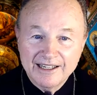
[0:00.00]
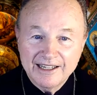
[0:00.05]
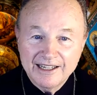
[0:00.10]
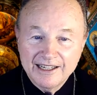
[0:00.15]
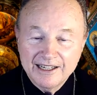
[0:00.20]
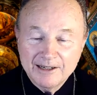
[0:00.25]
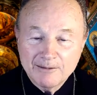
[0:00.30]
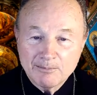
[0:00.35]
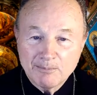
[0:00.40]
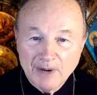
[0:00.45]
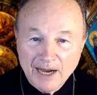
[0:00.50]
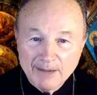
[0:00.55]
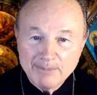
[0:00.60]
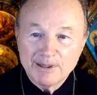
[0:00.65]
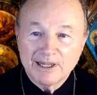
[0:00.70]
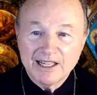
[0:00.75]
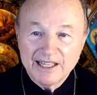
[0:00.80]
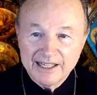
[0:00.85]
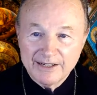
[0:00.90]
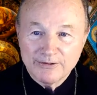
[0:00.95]
by
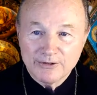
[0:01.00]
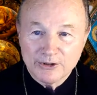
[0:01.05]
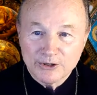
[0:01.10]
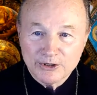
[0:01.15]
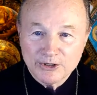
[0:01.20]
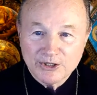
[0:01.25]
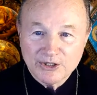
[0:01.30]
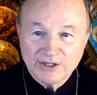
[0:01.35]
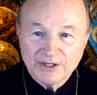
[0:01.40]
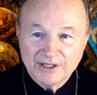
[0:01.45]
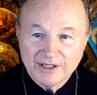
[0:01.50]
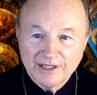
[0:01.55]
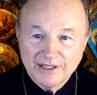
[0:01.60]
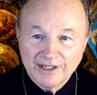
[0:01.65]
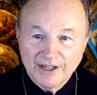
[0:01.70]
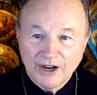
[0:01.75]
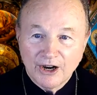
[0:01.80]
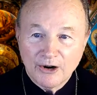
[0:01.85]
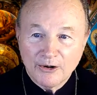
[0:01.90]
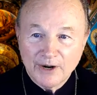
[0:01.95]
believers.
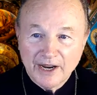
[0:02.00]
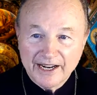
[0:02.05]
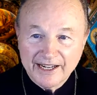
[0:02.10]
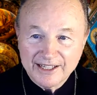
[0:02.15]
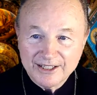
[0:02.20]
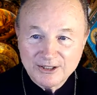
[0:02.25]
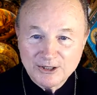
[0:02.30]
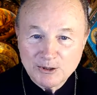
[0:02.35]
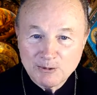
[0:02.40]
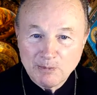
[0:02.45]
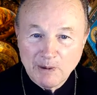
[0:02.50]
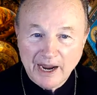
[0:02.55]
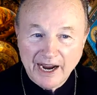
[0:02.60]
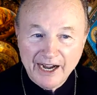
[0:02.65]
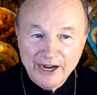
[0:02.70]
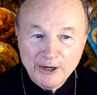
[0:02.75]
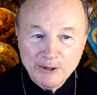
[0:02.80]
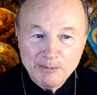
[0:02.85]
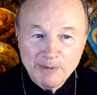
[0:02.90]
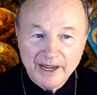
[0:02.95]
All right,
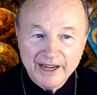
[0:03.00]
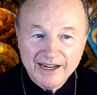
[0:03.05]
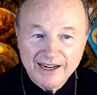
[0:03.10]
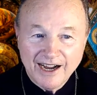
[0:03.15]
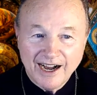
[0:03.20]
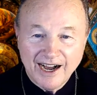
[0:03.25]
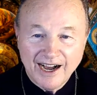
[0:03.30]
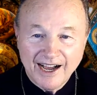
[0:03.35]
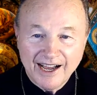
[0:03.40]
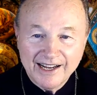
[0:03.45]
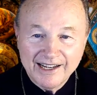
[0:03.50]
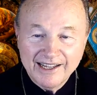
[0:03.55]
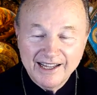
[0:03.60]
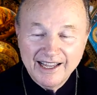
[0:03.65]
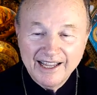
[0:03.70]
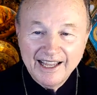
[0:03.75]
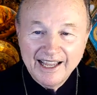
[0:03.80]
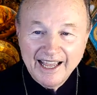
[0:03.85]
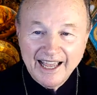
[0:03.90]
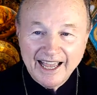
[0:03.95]
inspired by God
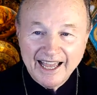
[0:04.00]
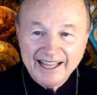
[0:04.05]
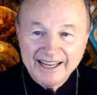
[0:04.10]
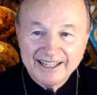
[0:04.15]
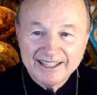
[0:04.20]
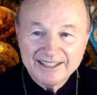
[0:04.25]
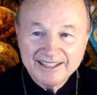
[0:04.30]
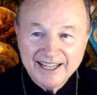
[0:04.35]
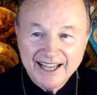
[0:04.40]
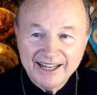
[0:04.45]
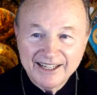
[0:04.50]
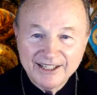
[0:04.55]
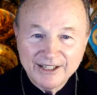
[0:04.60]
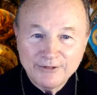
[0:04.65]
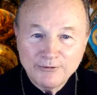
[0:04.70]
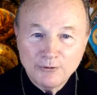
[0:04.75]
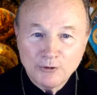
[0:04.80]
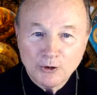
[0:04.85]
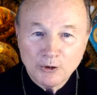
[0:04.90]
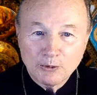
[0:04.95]
and intended
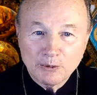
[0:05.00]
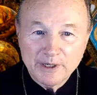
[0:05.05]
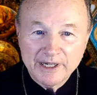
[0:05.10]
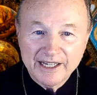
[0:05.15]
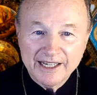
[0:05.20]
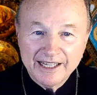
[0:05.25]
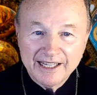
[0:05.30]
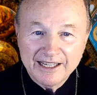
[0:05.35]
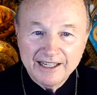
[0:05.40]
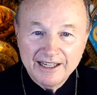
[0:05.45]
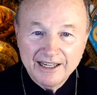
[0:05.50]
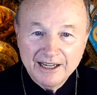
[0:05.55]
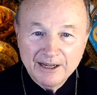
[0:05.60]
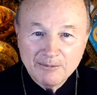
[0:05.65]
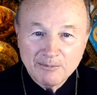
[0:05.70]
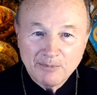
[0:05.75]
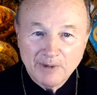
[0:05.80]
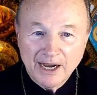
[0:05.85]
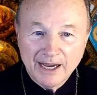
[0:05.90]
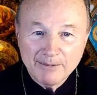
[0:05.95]
for reading
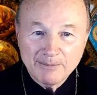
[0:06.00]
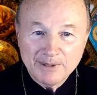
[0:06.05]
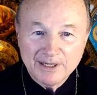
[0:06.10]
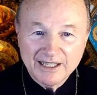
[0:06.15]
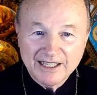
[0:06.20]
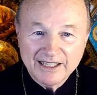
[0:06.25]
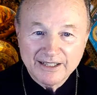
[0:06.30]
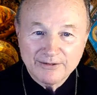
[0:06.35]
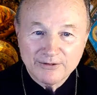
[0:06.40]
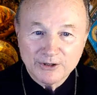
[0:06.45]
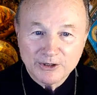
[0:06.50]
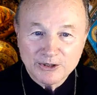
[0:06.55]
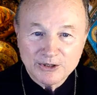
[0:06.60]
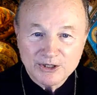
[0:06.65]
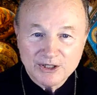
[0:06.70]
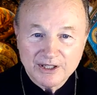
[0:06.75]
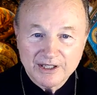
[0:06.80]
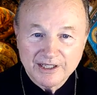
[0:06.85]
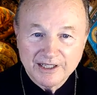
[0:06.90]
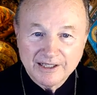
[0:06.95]
by believers.
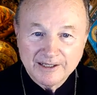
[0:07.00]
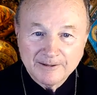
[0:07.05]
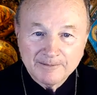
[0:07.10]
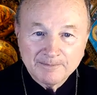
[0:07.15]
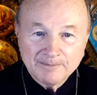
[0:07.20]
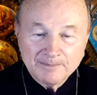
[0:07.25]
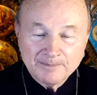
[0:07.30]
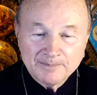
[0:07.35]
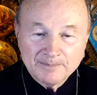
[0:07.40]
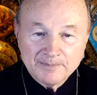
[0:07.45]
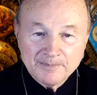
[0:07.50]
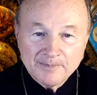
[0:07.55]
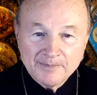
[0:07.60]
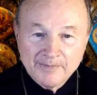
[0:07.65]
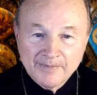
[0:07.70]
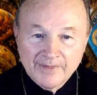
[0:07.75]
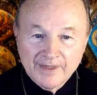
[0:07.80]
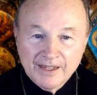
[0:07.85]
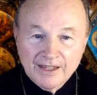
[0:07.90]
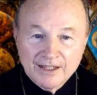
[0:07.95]

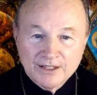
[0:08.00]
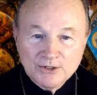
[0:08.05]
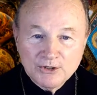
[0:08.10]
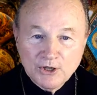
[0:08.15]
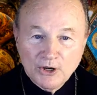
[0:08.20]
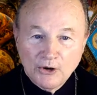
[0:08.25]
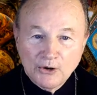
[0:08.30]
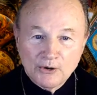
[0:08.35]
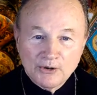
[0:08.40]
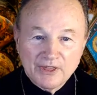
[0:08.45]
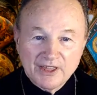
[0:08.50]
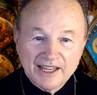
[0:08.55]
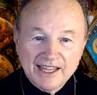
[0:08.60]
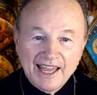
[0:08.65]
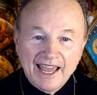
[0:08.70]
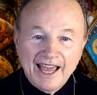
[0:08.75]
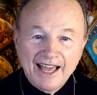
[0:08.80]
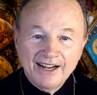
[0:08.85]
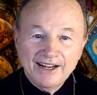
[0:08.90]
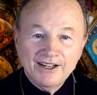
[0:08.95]
So the
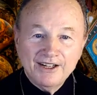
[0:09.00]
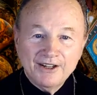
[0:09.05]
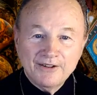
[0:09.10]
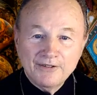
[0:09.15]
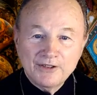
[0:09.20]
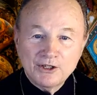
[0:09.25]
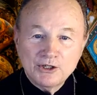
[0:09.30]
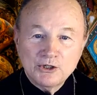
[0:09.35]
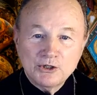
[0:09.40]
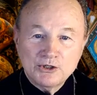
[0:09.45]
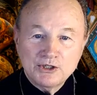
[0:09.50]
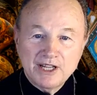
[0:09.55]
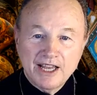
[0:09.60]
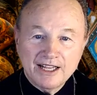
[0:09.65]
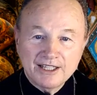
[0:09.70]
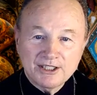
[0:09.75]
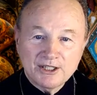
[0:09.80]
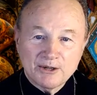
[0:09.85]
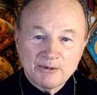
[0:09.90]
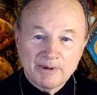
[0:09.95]
canon of the New
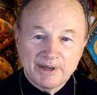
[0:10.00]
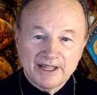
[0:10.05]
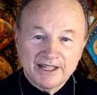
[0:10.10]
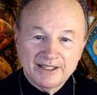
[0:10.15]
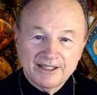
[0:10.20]
Testament,